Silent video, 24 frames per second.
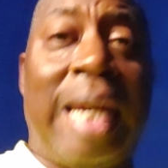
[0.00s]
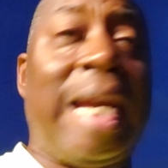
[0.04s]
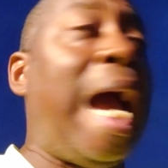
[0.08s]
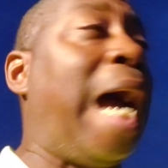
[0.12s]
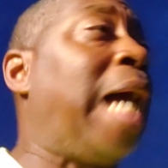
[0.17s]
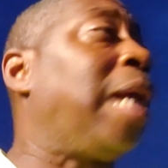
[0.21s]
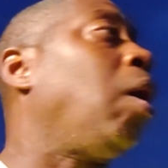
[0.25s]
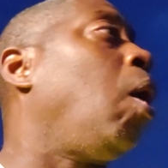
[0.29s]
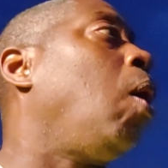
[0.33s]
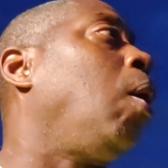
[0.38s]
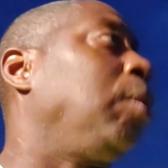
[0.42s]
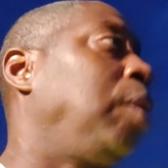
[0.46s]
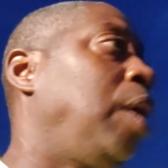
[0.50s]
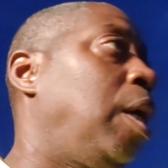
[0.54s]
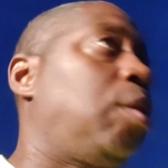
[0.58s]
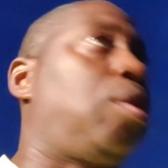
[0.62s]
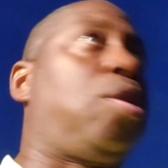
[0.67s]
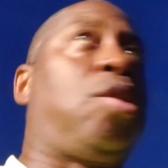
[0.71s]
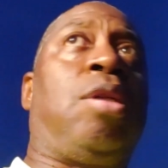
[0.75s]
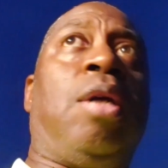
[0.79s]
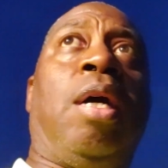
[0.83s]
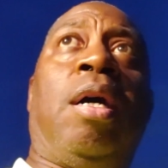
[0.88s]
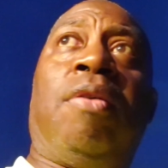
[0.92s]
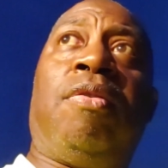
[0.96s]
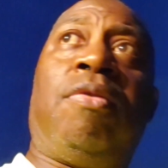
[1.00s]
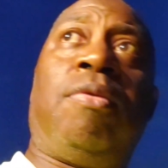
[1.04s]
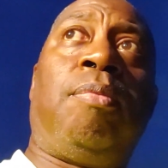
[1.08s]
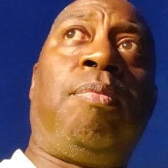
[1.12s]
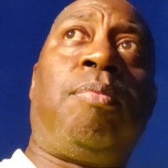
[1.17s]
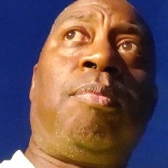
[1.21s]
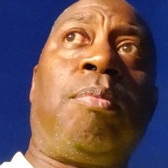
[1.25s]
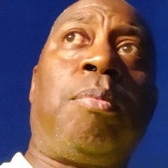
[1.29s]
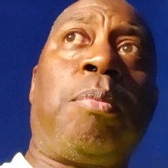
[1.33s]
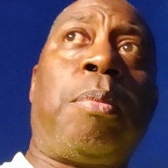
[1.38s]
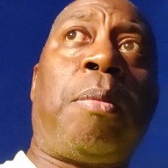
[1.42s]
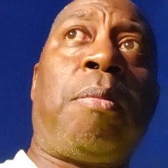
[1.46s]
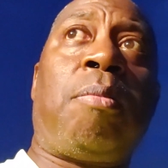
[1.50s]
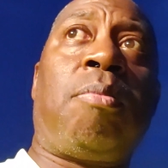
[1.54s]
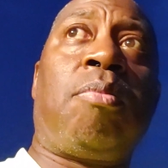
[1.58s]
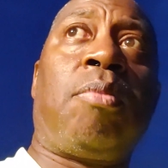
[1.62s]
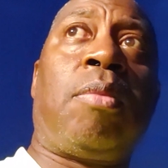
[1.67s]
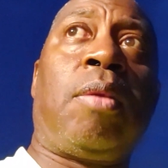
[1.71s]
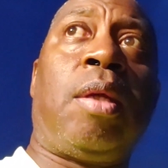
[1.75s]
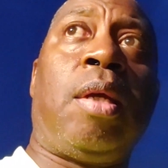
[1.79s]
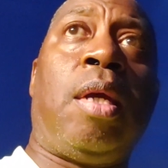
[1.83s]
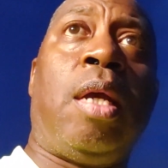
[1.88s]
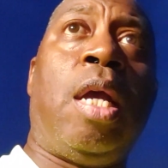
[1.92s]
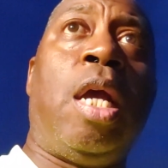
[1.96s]
got all that stuff.
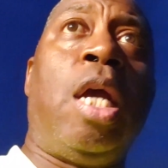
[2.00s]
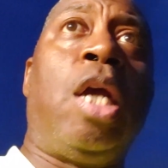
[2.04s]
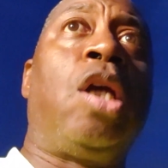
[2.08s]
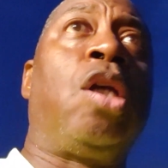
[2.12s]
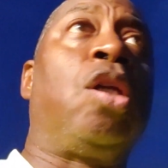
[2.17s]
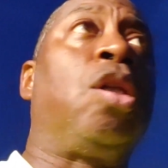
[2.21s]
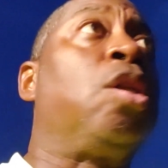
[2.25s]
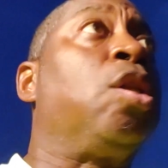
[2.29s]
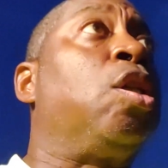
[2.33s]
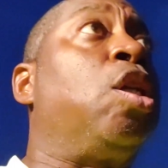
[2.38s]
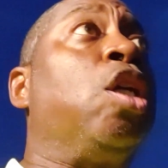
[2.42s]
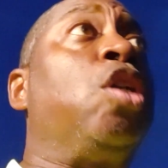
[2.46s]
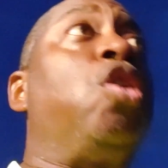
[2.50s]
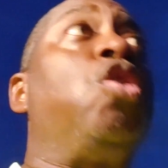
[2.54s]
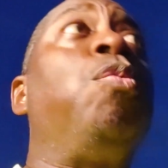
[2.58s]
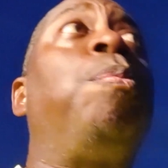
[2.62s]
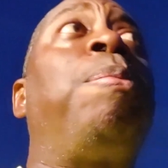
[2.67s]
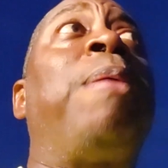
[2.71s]
Did you